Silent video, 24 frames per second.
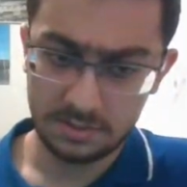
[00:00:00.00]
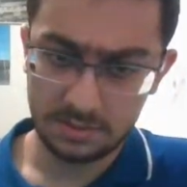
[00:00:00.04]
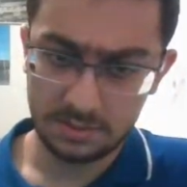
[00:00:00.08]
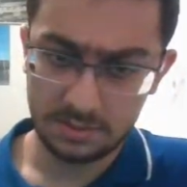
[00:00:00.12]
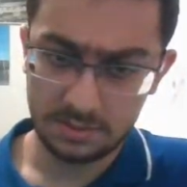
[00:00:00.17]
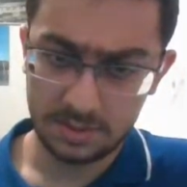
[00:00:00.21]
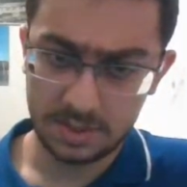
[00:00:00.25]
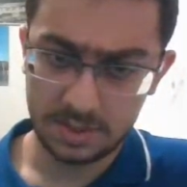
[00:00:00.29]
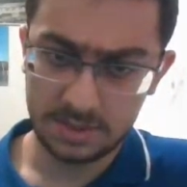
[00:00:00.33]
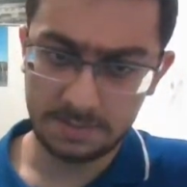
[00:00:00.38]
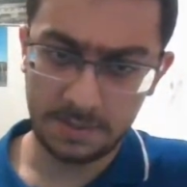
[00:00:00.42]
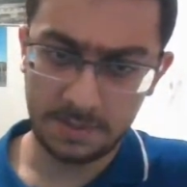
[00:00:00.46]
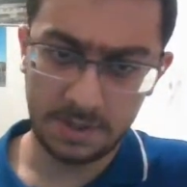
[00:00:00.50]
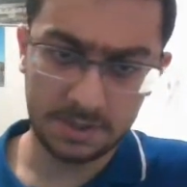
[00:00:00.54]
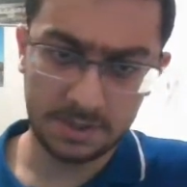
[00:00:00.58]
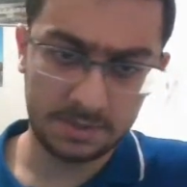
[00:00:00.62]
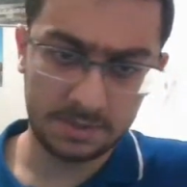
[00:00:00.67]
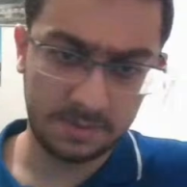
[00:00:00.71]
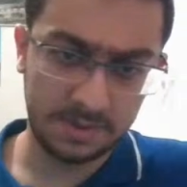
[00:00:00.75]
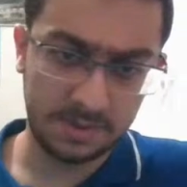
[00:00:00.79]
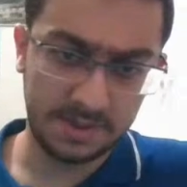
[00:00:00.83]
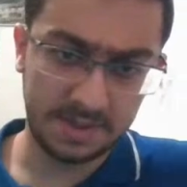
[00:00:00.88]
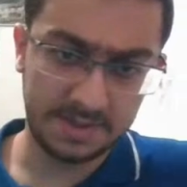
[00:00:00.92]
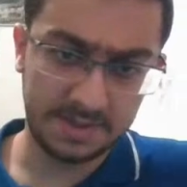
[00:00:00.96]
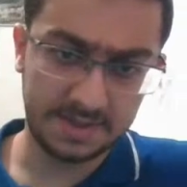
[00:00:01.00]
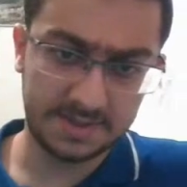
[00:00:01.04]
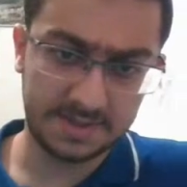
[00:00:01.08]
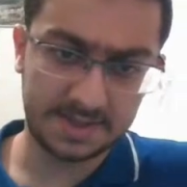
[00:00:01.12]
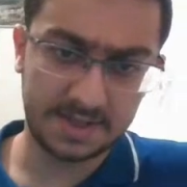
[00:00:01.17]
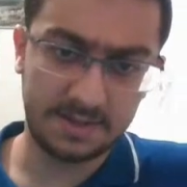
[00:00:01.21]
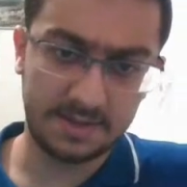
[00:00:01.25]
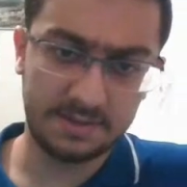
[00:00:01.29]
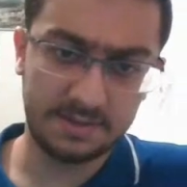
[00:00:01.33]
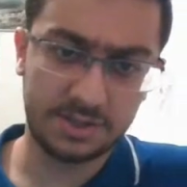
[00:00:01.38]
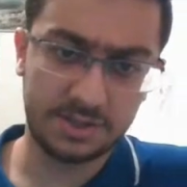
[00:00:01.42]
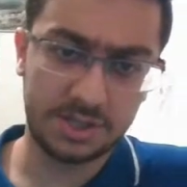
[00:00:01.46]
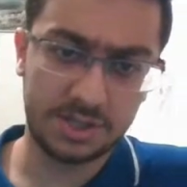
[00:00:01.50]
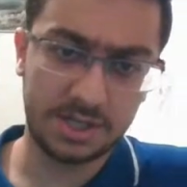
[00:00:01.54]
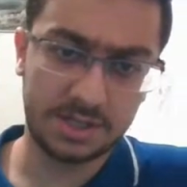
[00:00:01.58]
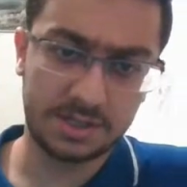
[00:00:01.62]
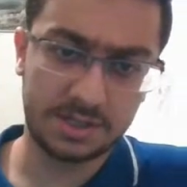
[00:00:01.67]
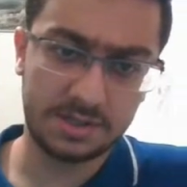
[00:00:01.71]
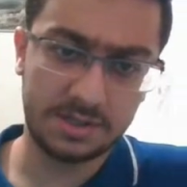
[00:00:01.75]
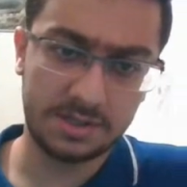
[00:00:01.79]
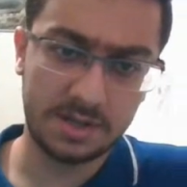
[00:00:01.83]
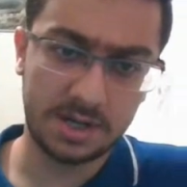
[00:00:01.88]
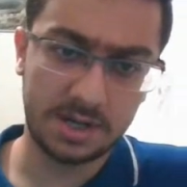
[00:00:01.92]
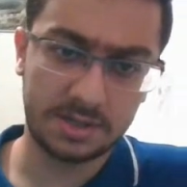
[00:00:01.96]
It's possible that the skill is just
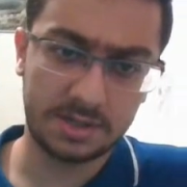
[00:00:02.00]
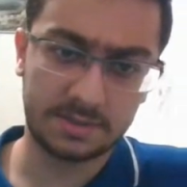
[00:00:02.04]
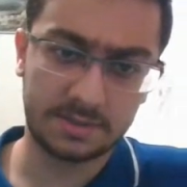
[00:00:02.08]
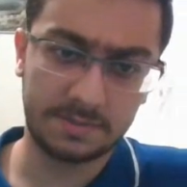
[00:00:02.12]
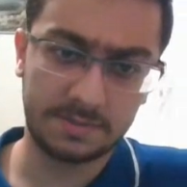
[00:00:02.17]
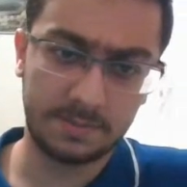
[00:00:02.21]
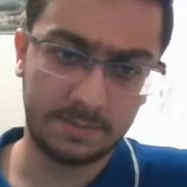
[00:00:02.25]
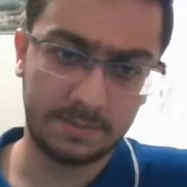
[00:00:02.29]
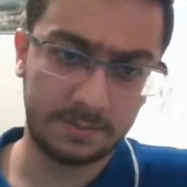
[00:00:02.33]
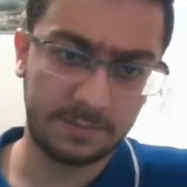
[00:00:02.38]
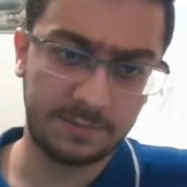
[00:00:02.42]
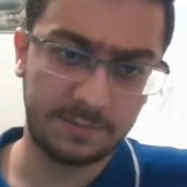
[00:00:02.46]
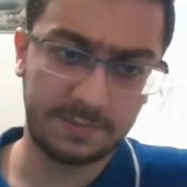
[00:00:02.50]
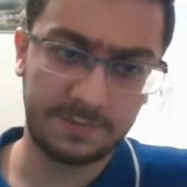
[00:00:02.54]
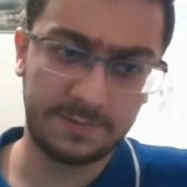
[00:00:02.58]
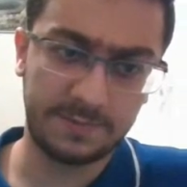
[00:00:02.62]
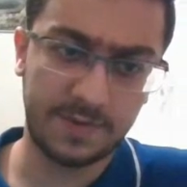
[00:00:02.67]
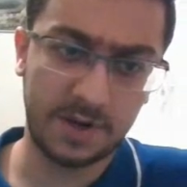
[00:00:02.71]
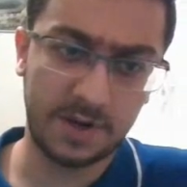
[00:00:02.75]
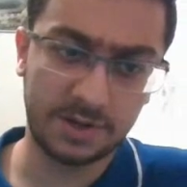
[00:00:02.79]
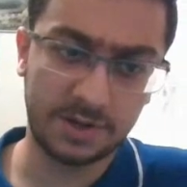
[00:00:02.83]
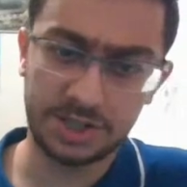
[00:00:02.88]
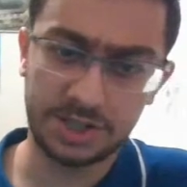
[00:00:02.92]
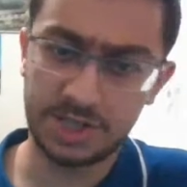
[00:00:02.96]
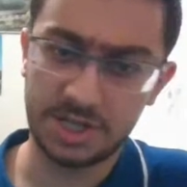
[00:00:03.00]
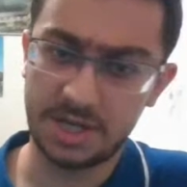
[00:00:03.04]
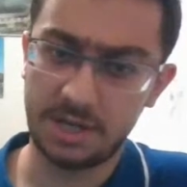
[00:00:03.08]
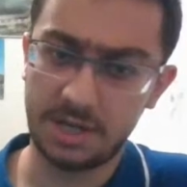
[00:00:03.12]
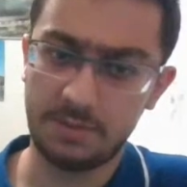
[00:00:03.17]
not functioning